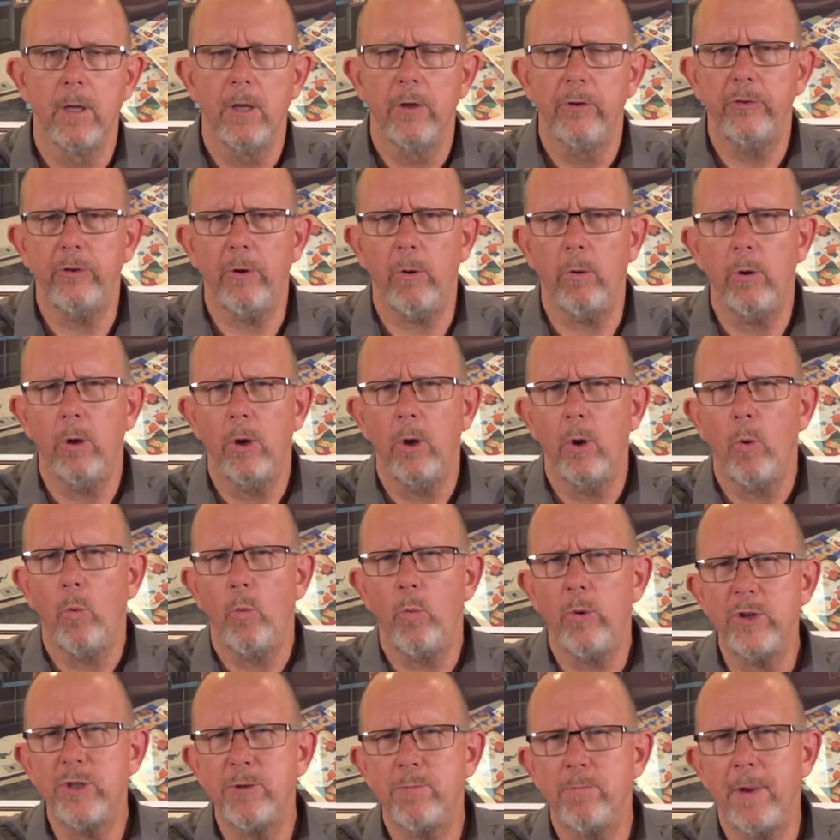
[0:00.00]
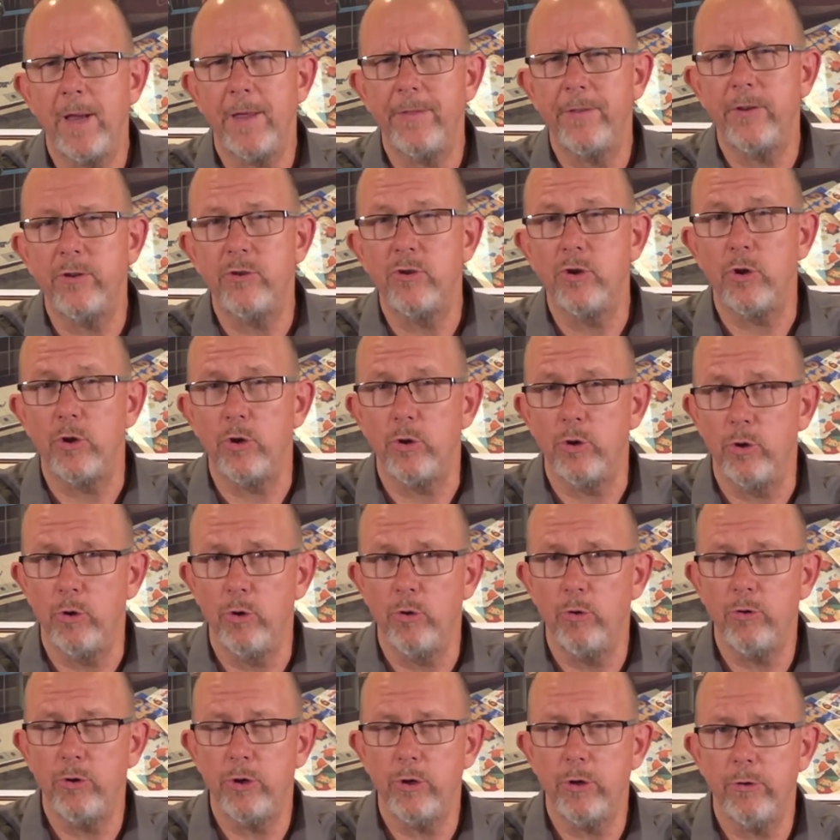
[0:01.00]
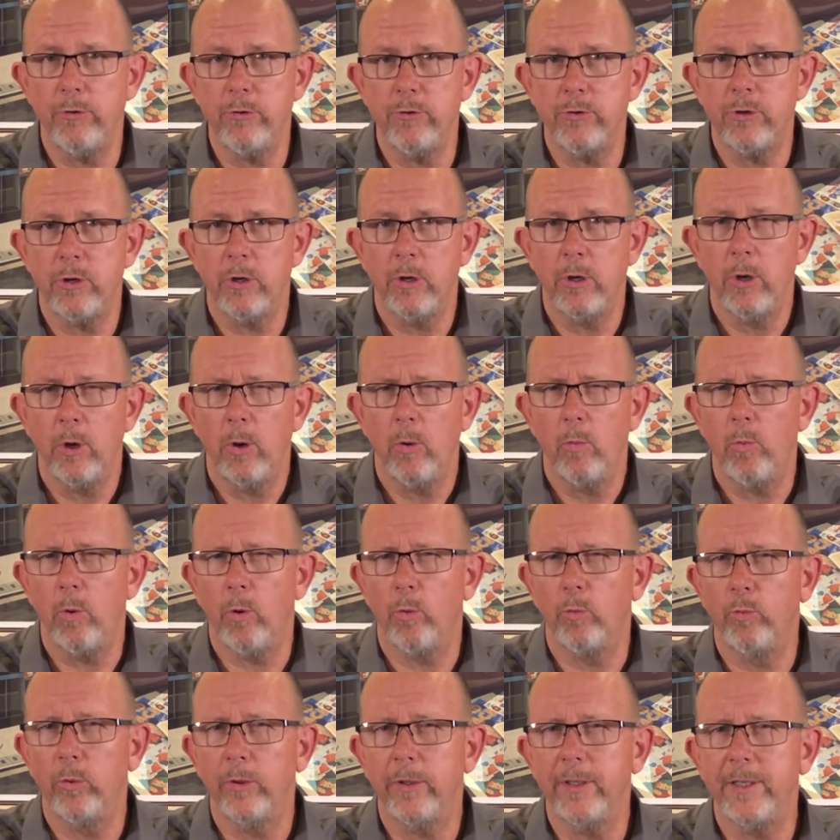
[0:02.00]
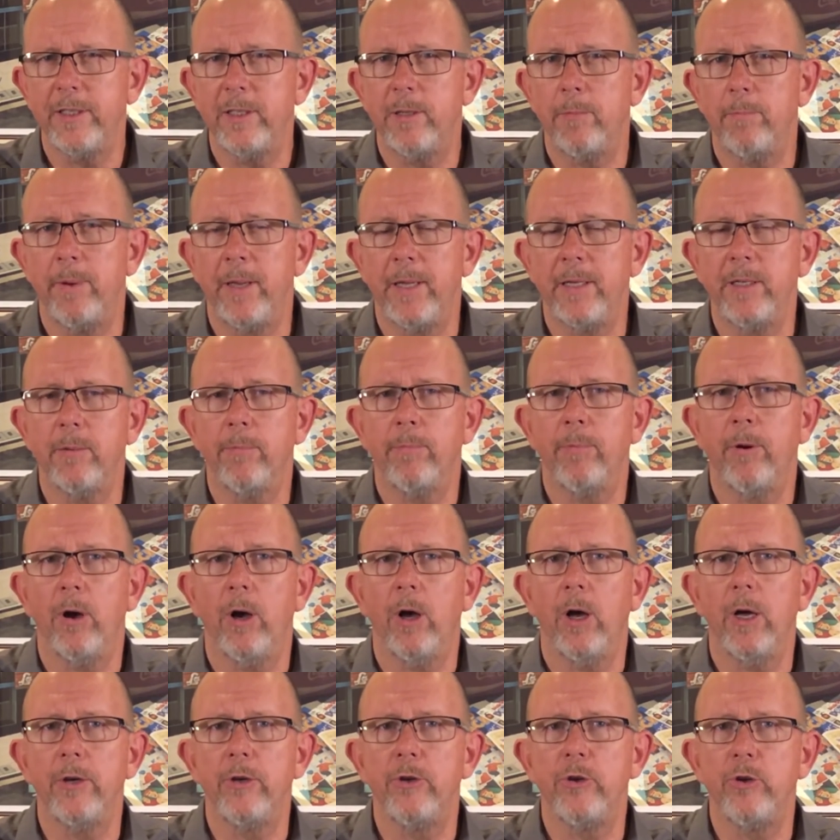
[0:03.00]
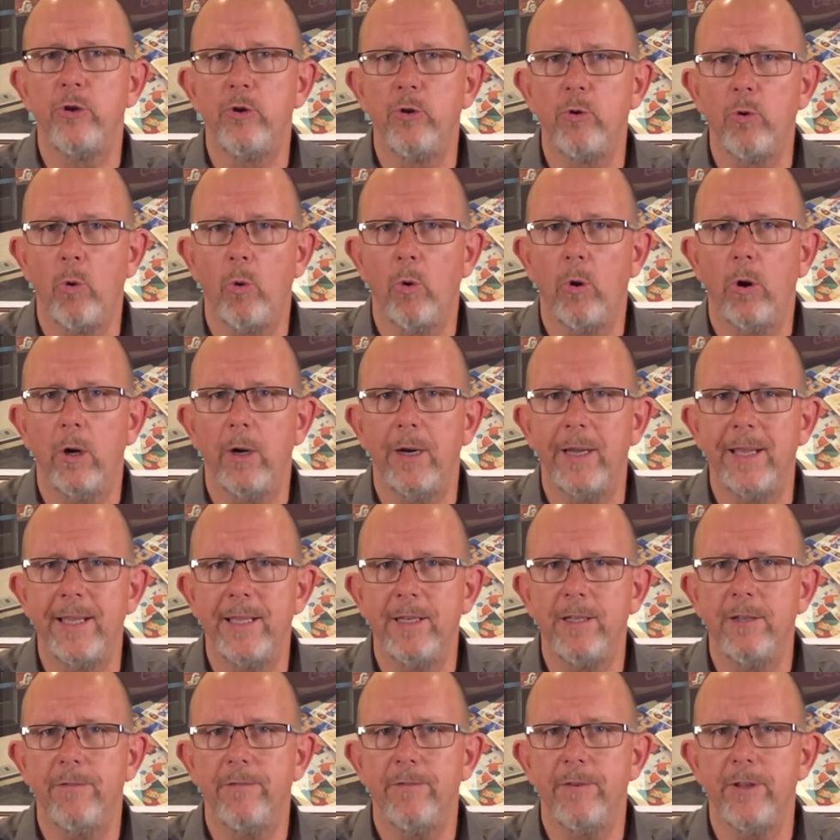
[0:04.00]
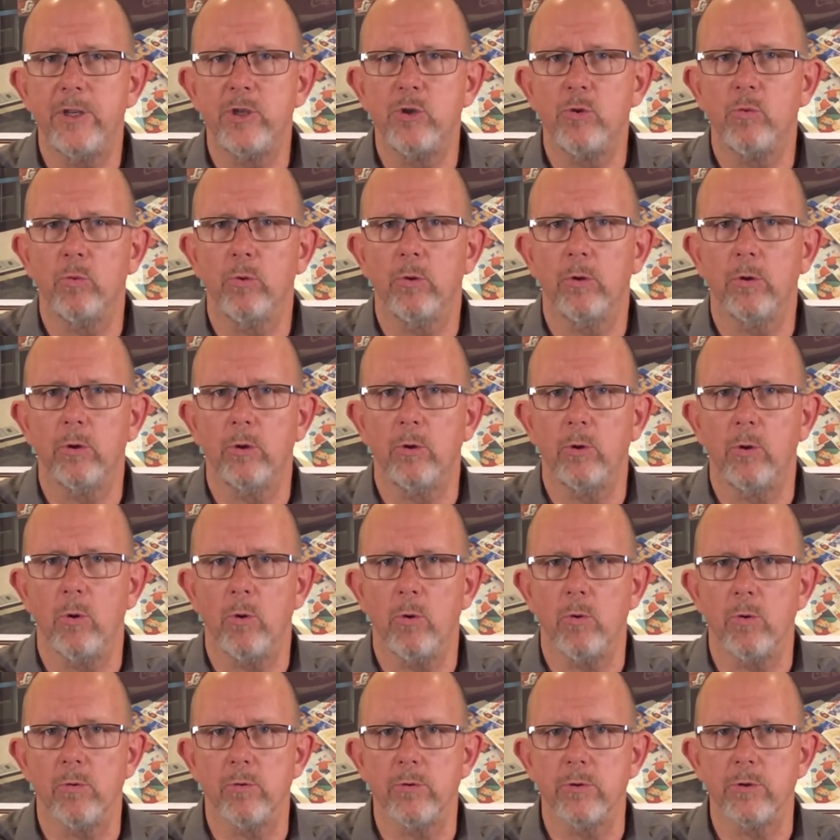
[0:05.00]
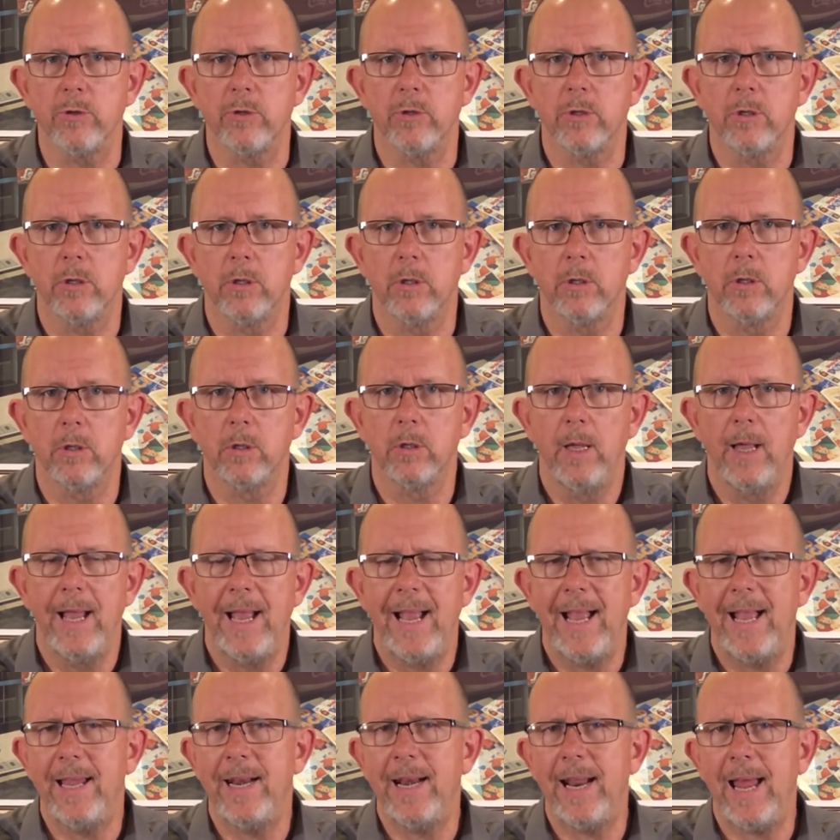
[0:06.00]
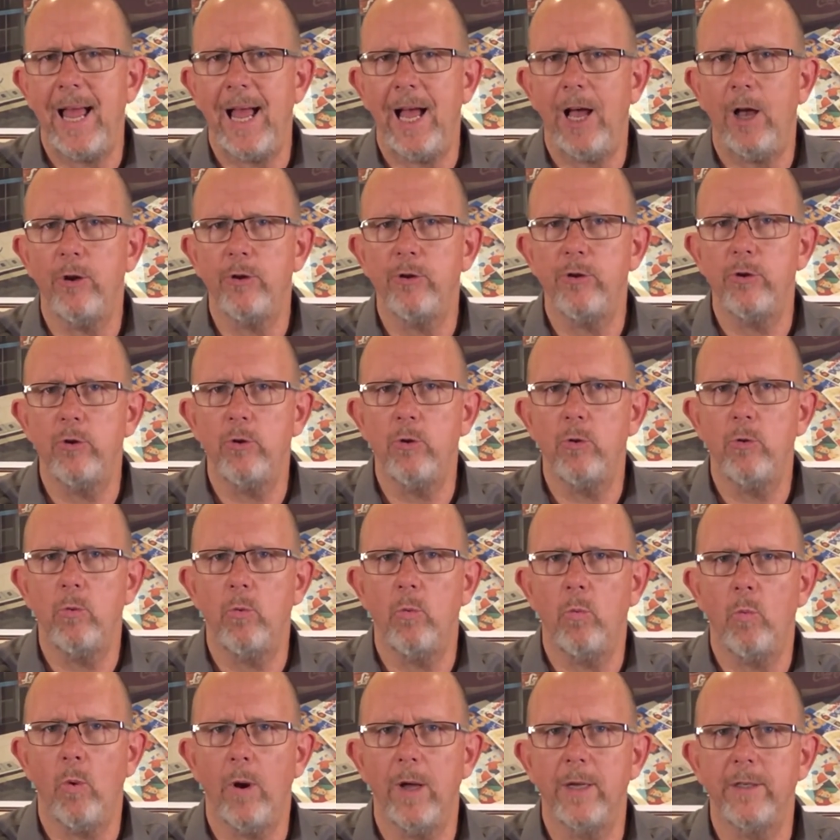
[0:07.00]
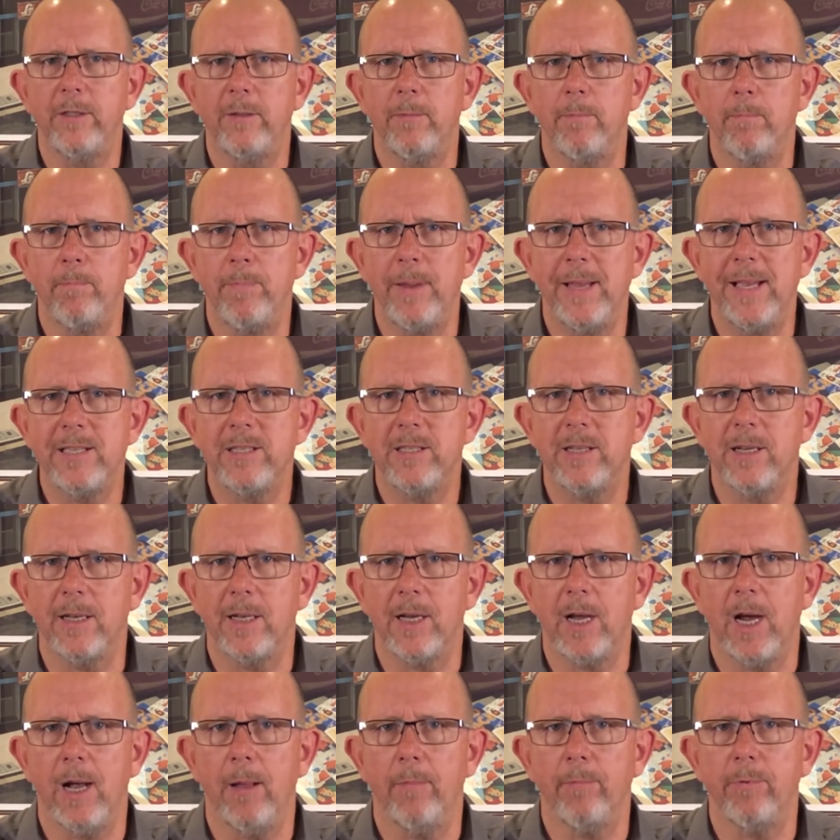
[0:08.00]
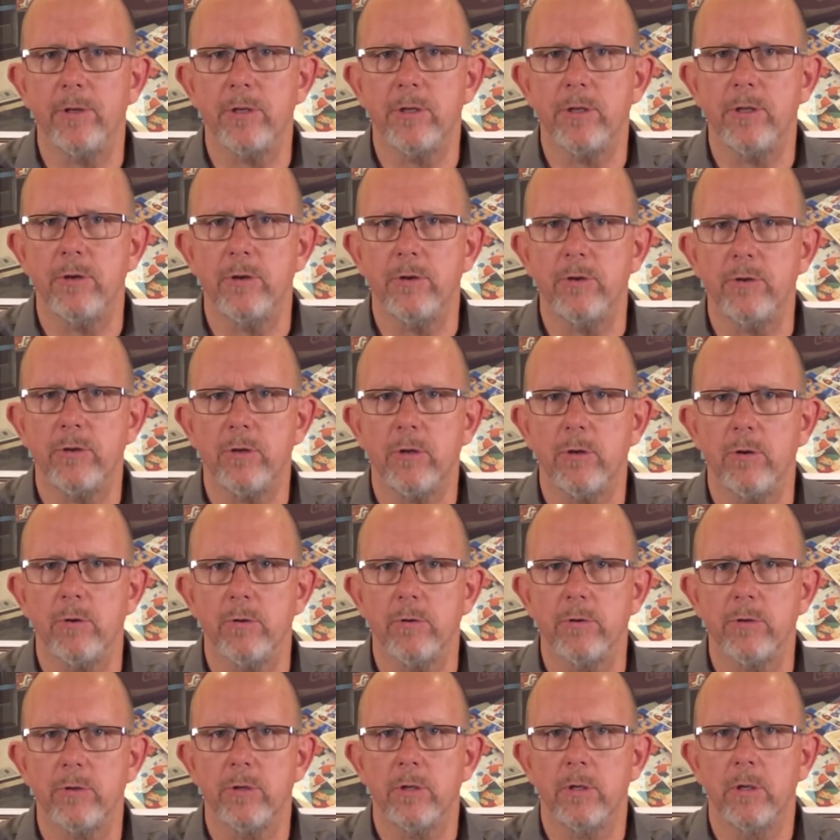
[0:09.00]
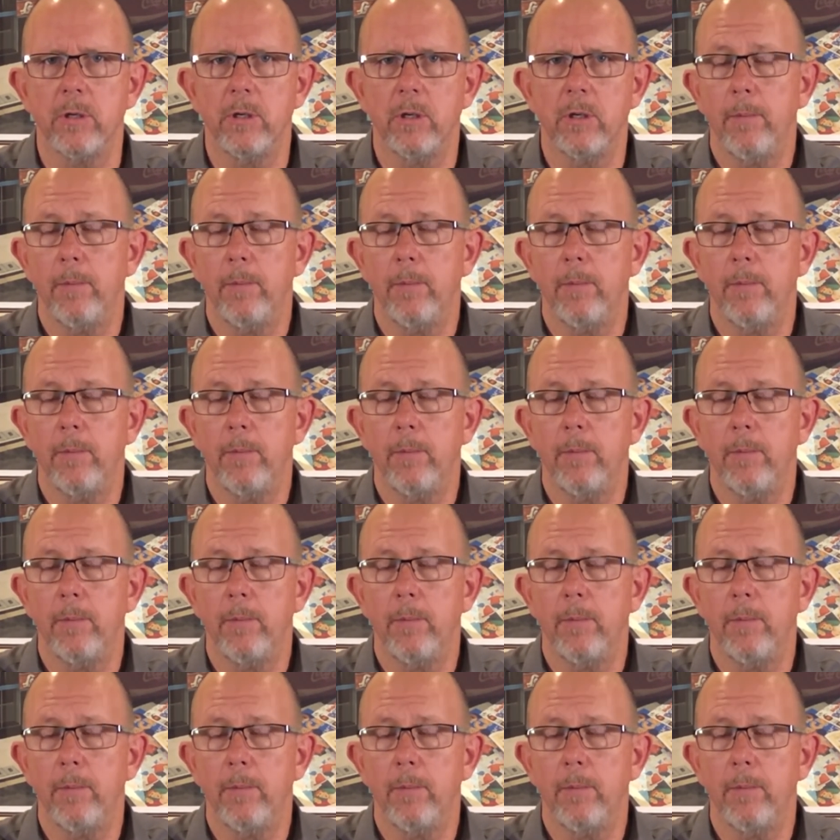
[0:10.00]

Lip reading: So, which methods you use will really depend upon your individual goals and how you want to best accomplish those goals.